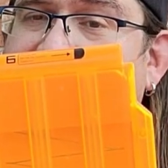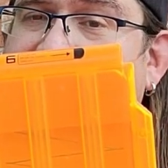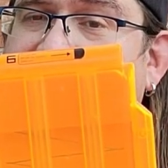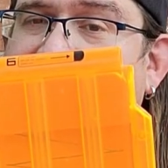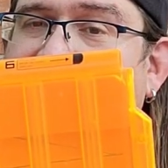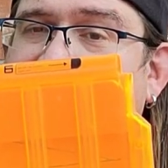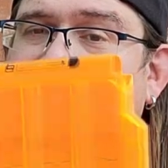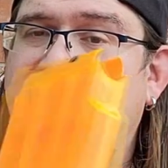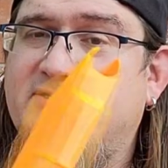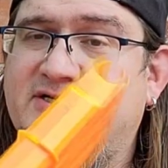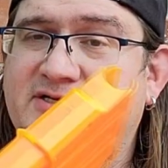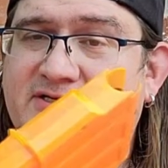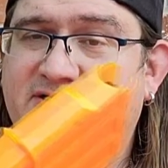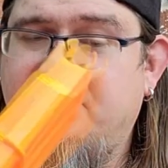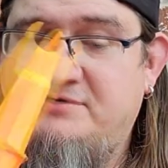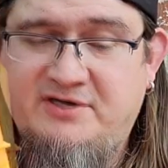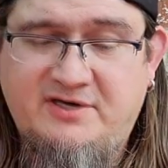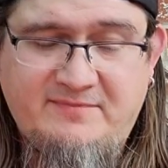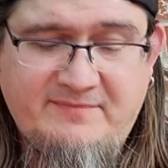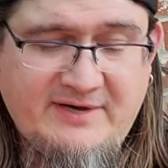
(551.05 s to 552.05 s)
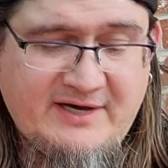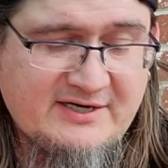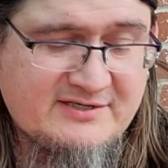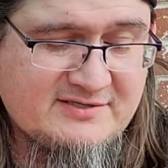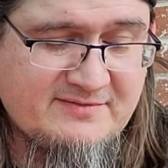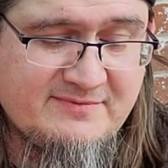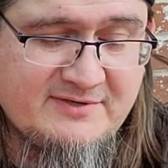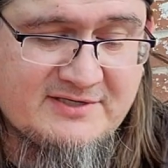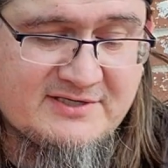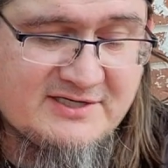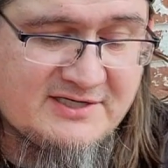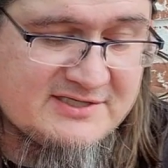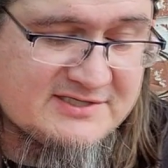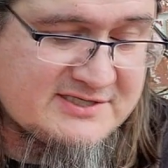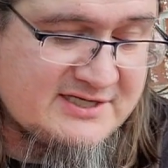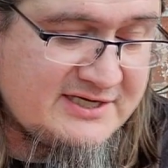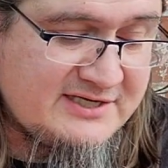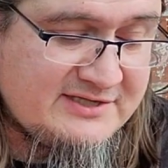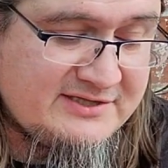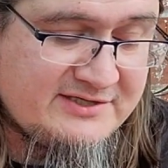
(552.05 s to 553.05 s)
another Centurion mag, so I'm going to toss
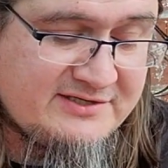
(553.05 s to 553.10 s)
that in